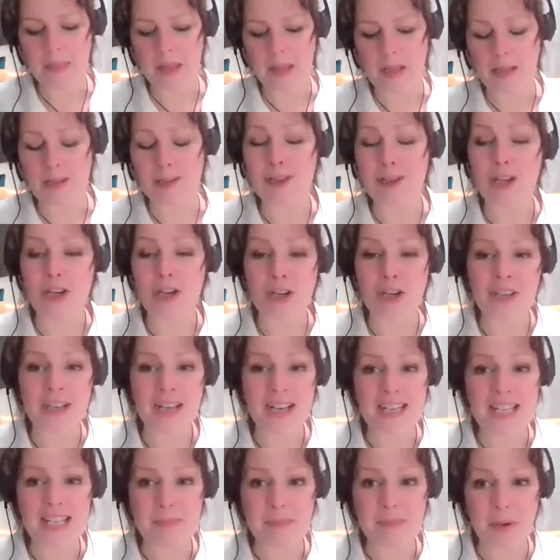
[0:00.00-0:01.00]
Learn
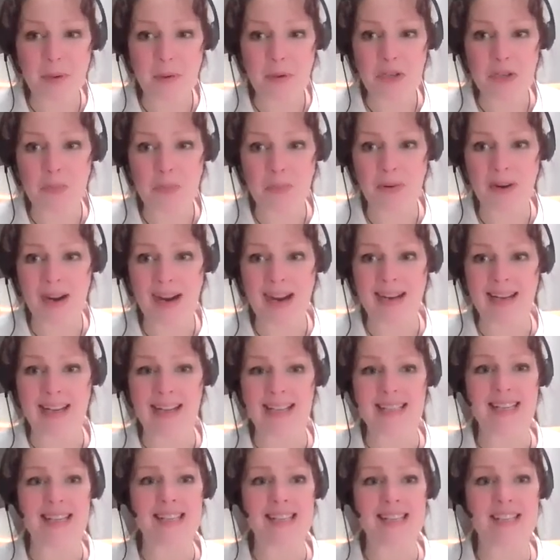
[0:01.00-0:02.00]
a spiritual
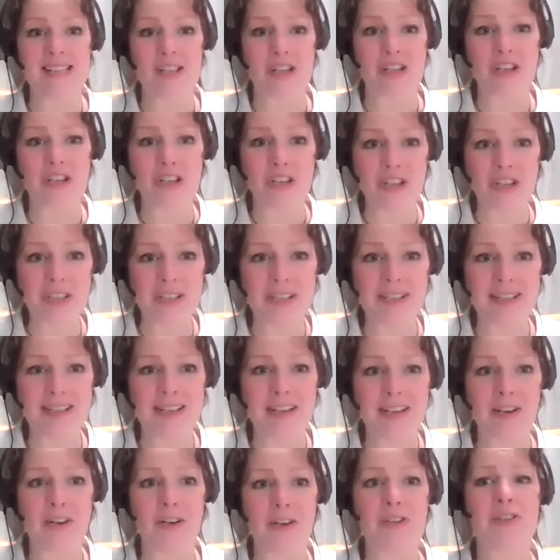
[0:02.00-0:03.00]
practice. This is a good
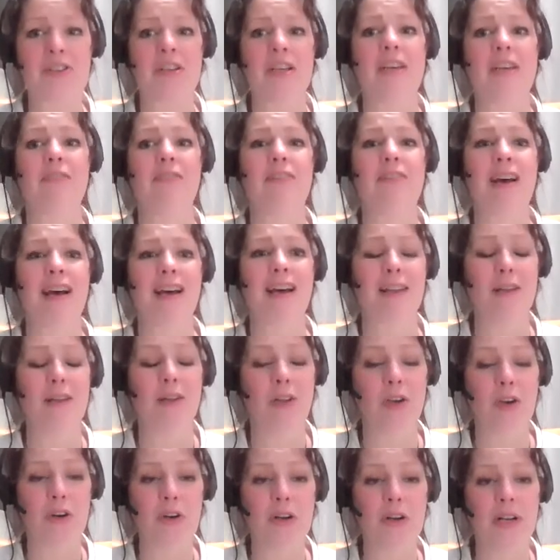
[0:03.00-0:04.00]
year to, if not
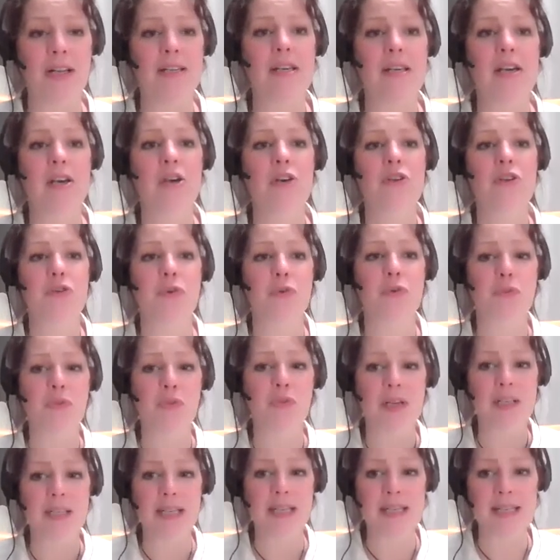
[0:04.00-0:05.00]
learn it, to
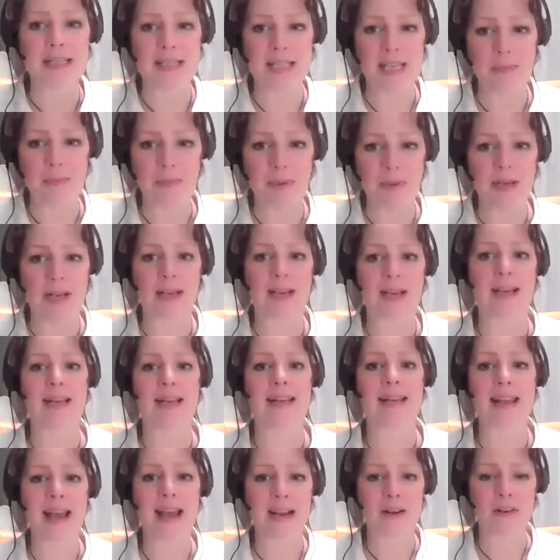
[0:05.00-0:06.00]
really deepen
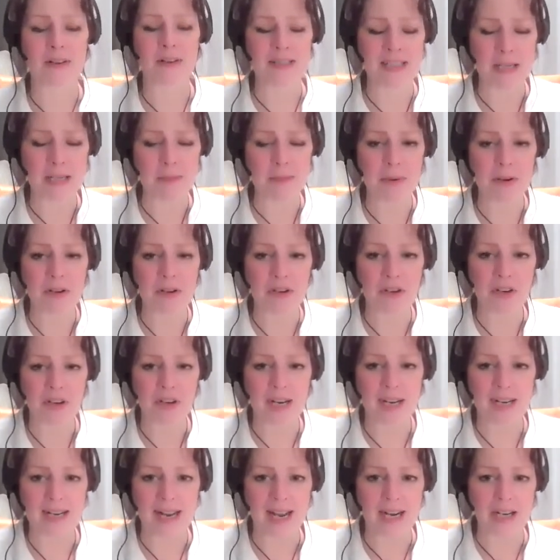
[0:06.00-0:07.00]
it, deepen your
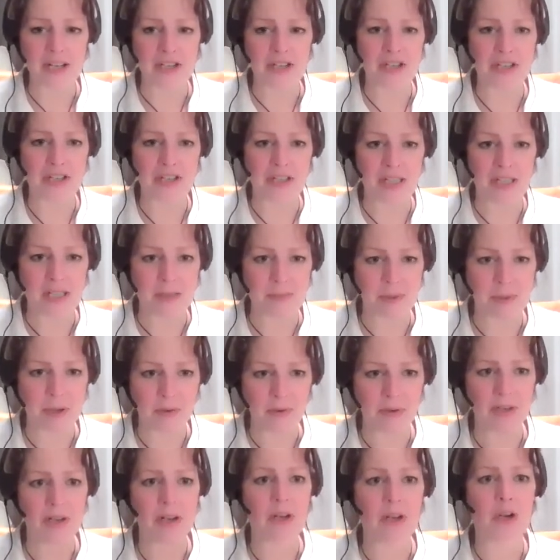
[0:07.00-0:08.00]
connection to
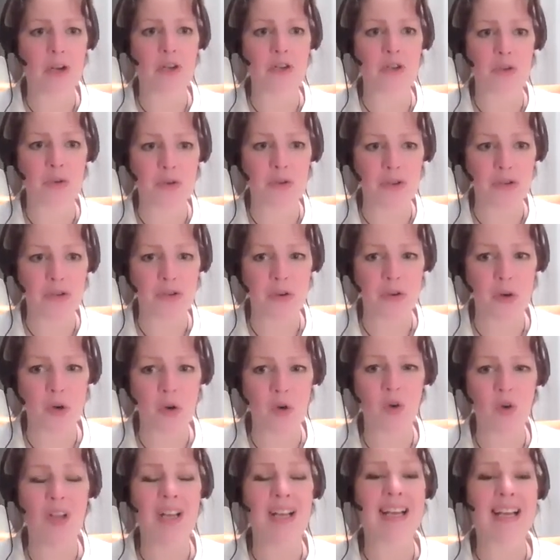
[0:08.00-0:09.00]
spirit, to
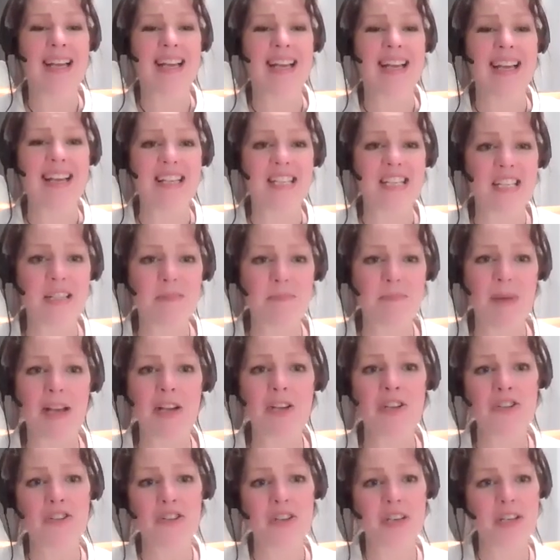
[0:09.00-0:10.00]
soul,
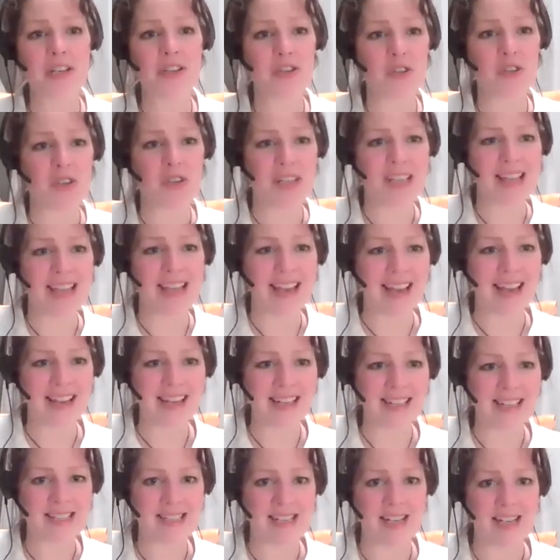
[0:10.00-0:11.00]
especially to the
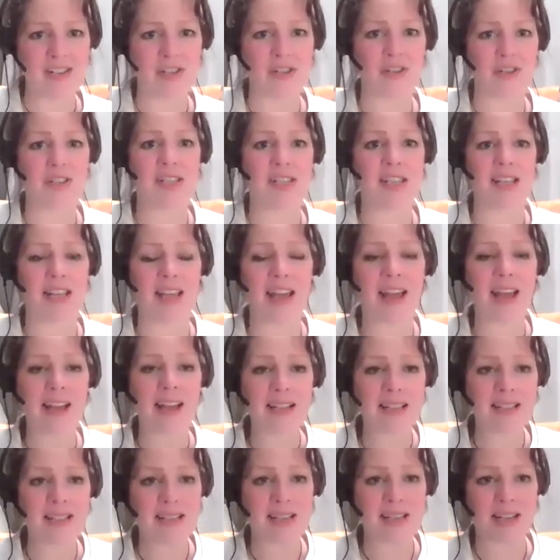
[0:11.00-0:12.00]
ancestors. The
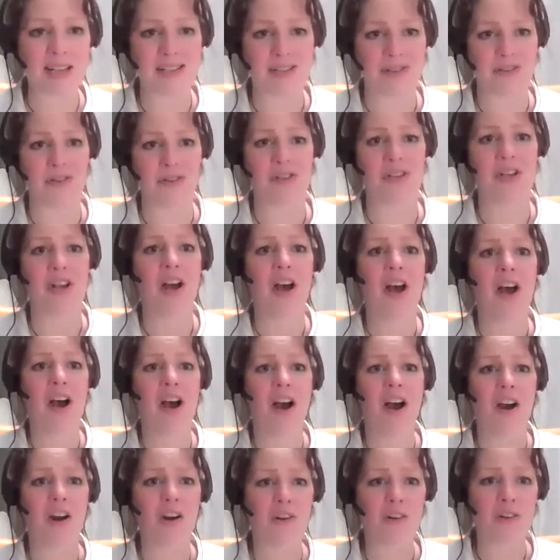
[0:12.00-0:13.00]
ancestors
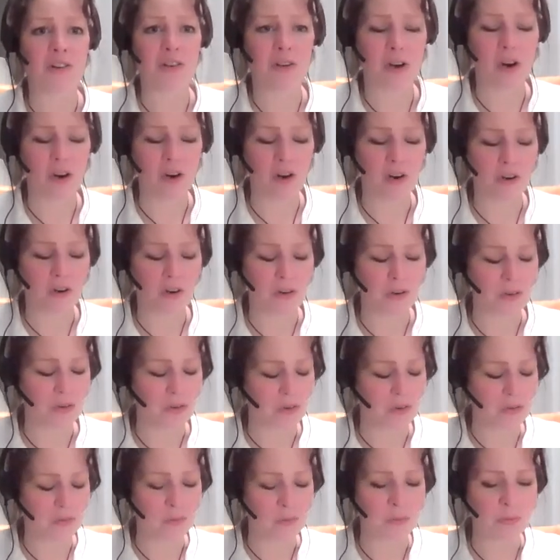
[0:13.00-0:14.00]
are
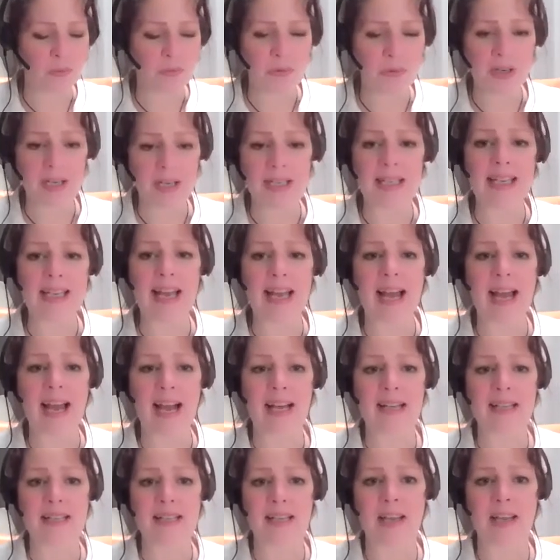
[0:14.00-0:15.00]
really
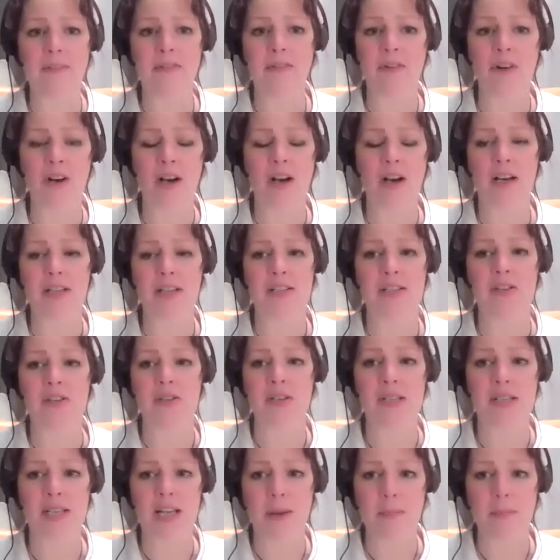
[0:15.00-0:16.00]
asking for us to
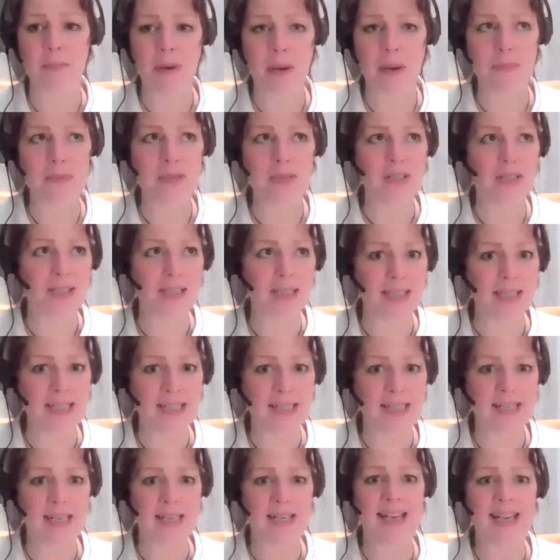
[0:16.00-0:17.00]
step up, to
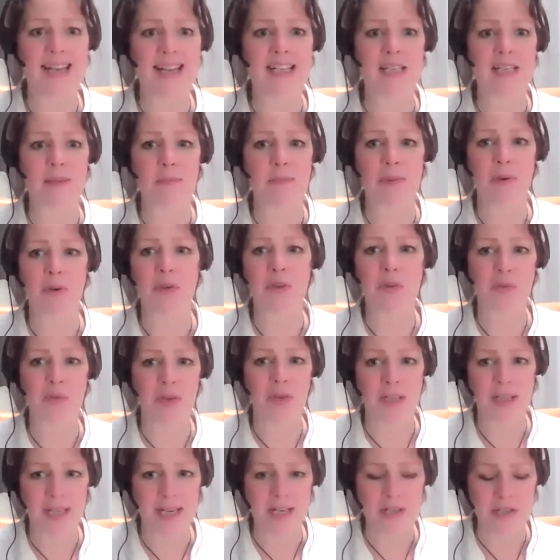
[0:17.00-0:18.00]
listen, and to build a
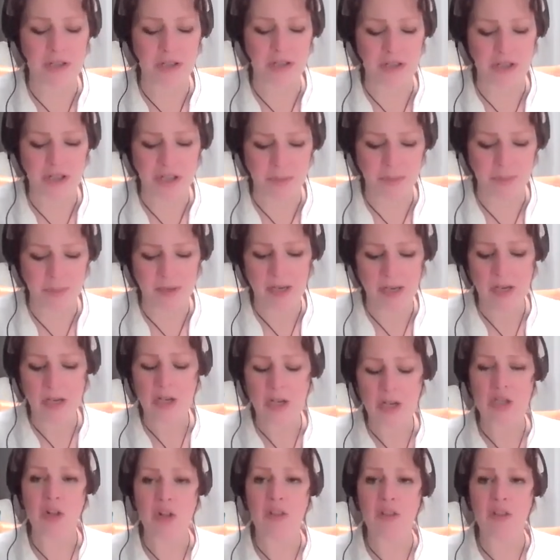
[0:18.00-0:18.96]
relationship so